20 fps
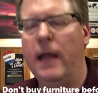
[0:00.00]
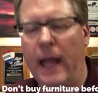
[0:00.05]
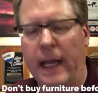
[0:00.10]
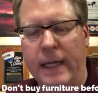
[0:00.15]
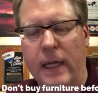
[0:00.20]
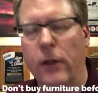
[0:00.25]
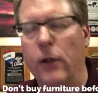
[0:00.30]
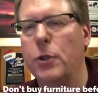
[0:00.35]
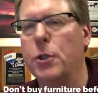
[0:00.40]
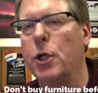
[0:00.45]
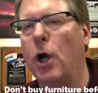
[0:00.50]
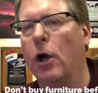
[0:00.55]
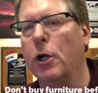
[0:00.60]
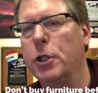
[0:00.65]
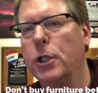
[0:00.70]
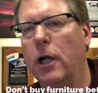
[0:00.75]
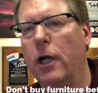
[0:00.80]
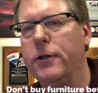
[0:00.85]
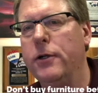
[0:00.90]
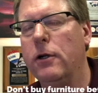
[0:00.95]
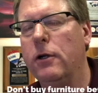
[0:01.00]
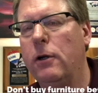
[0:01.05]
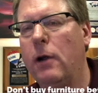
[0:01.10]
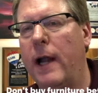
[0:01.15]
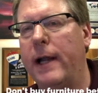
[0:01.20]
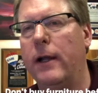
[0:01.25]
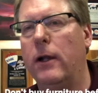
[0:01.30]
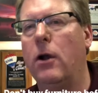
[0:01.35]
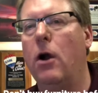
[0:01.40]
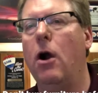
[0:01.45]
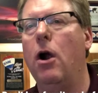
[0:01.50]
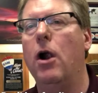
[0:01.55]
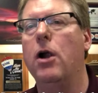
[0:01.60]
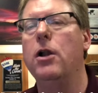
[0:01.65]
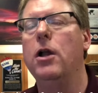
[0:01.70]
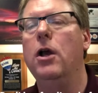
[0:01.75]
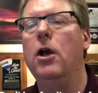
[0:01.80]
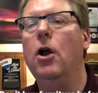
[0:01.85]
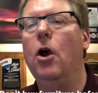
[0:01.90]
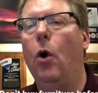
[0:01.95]
and either charge it on your credit
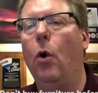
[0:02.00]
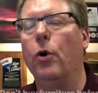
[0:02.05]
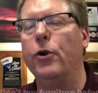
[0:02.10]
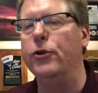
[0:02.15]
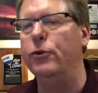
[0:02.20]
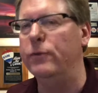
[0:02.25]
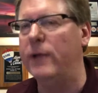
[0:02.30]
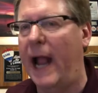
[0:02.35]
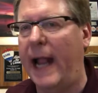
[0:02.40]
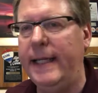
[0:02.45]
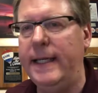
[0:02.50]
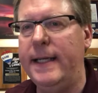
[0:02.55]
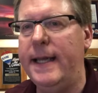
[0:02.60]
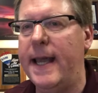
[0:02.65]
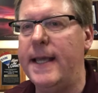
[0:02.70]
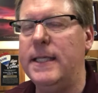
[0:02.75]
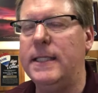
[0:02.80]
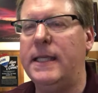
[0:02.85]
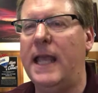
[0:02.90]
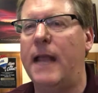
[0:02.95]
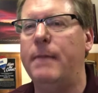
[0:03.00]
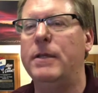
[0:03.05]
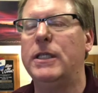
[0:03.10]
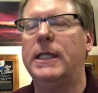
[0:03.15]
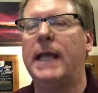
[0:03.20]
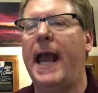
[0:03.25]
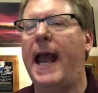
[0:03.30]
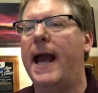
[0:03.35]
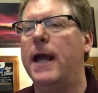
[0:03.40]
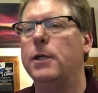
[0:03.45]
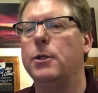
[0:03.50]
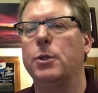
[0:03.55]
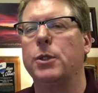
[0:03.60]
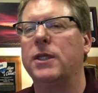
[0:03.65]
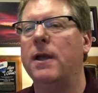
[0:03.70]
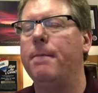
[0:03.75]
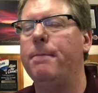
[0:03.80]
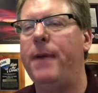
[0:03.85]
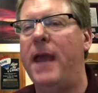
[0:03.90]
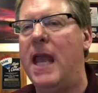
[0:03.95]
card or do 90 days same as cash or
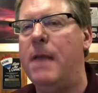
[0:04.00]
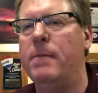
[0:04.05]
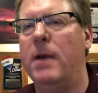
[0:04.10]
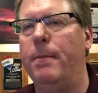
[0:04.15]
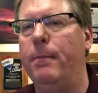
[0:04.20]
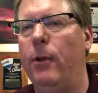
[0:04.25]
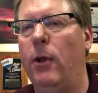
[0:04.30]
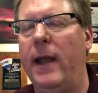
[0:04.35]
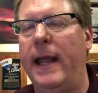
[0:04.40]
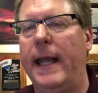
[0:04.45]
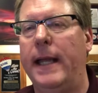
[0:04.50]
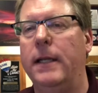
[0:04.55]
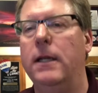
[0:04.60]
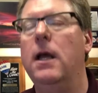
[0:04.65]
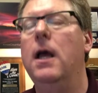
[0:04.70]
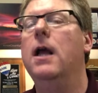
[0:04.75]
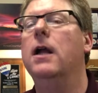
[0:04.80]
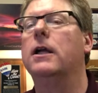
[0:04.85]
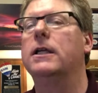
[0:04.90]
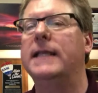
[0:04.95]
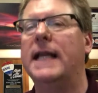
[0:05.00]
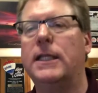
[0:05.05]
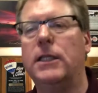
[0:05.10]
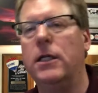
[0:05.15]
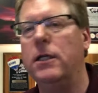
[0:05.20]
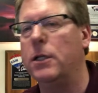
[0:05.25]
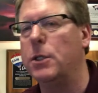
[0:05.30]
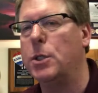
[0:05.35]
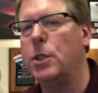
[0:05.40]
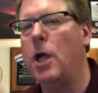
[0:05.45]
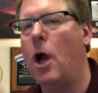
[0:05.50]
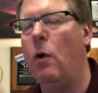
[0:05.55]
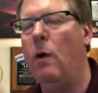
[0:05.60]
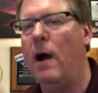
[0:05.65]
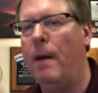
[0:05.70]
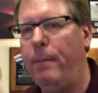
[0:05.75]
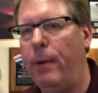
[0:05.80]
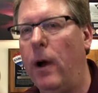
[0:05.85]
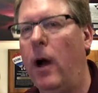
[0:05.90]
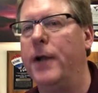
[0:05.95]
some payment plan, because that's going to show
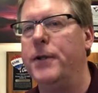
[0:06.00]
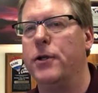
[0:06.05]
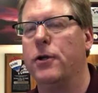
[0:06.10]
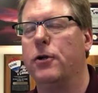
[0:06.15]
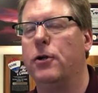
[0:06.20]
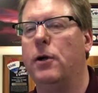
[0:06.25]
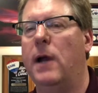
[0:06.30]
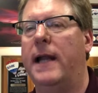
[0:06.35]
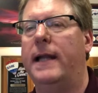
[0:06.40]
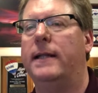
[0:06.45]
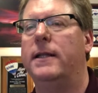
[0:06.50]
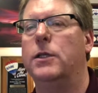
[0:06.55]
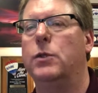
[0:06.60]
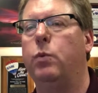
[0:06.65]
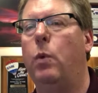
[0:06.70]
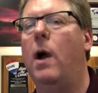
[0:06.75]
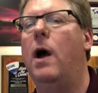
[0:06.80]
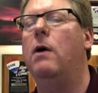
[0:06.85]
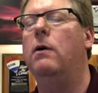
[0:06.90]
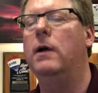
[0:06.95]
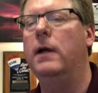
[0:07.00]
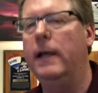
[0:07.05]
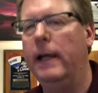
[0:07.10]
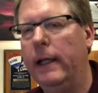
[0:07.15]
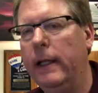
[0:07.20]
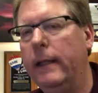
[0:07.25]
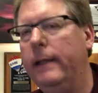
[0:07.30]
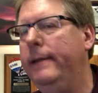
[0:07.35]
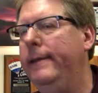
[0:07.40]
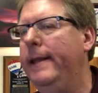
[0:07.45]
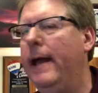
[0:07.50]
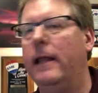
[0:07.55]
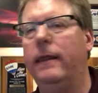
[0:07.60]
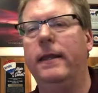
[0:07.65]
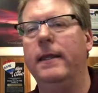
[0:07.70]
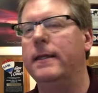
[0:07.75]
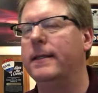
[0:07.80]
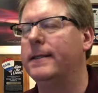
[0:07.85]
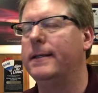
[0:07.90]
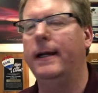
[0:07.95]
up on your credit as well.
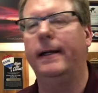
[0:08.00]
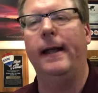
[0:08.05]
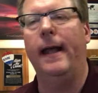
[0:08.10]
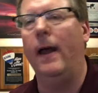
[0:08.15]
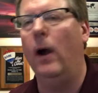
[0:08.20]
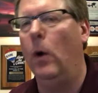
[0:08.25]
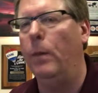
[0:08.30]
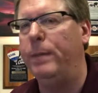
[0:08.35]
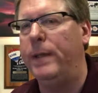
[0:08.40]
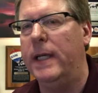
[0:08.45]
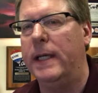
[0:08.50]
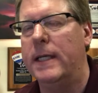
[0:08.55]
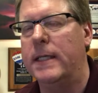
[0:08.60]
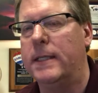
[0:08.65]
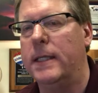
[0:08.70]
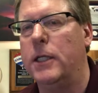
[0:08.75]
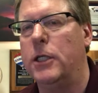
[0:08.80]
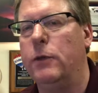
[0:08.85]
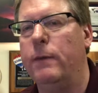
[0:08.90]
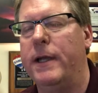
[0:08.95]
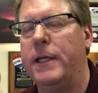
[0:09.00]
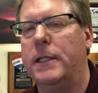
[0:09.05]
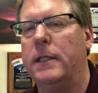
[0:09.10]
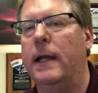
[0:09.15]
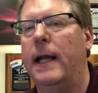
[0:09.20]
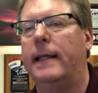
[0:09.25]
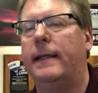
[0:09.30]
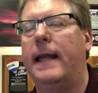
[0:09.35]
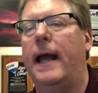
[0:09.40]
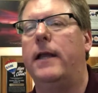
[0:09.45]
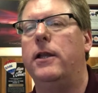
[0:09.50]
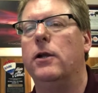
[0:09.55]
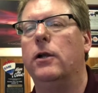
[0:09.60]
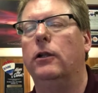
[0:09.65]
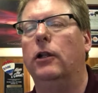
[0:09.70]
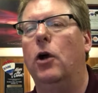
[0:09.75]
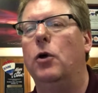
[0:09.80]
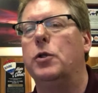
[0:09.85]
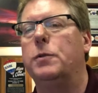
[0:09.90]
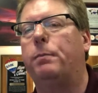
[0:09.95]
Nothing's going to help you in a situation like that.
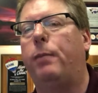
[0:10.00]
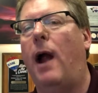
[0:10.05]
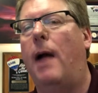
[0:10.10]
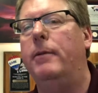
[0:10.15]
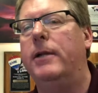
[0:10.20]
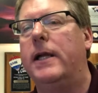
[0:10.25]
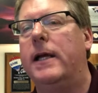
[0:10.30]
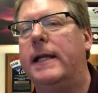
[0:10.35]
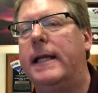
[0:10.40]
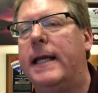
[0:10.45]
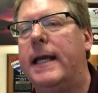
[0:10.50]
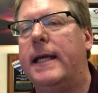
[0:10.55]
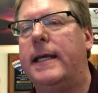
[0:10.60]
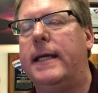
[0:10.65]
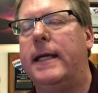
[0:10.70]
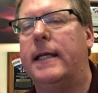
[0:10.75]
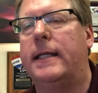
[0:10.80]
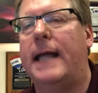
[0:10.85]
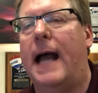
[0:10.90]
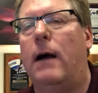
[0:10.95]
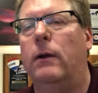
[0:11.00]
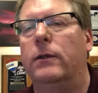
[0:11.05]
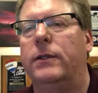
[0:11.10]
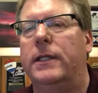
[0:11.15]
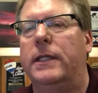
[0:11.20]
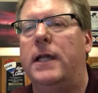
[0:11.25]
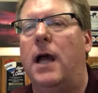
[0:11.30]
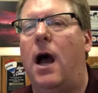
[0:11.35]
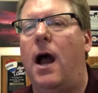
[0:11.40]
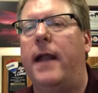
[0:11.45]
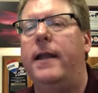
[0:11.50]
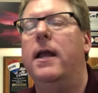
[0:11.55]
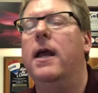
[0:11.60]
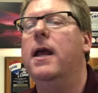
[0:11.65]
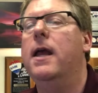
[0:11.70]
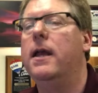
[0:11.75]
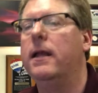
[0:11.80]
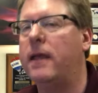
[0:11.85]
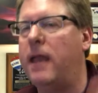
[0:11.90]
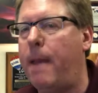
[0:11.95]
Your loan's probably going to get kicked out and denied.
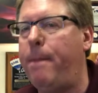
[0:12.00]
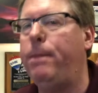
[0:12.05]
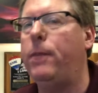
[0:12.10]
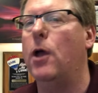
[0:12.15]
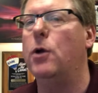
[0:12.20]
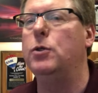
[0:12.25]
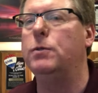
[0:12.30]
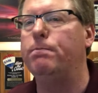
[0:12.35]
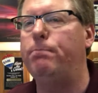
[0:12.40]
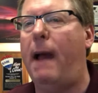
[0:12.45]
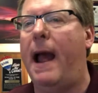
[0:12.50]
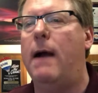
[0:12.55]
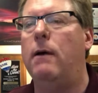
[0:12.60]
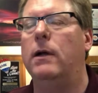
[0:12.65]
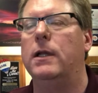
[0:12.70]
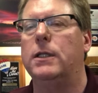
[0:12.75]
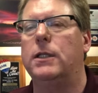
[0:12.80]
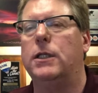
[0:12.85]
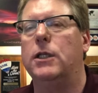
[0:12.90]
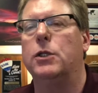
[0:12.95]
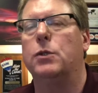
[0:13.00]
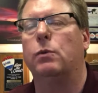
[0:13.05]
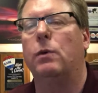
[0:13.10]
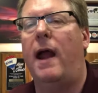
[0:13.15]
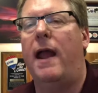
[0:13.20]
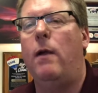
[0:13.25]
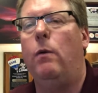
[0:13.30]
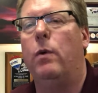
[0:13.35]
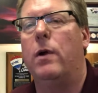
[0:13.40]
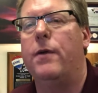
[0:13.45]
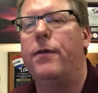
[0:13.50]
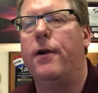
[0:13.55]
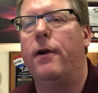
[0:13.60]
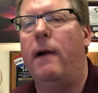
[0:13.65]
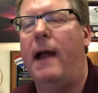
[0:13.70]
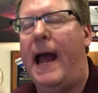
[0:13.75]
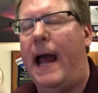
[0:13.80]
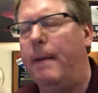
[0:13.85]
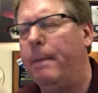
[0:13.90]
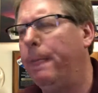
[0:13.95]
Keep those balances right where
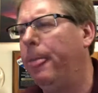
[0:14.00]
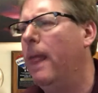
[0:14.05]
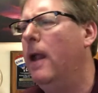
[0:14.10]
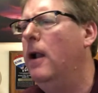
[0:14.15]
they're at.